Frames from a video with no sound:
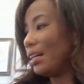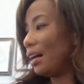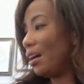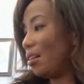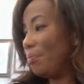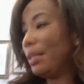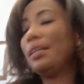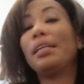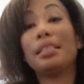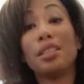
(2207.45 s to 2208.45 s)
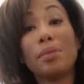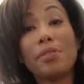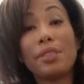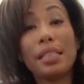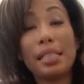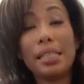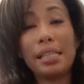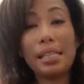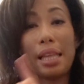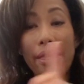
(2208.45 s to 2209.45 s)
in terms of
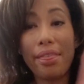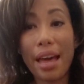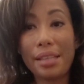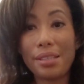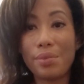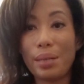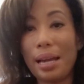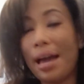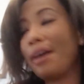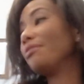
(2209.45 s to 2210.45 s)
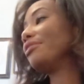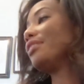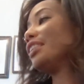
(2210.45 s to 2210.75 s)
knitting, that's what I have.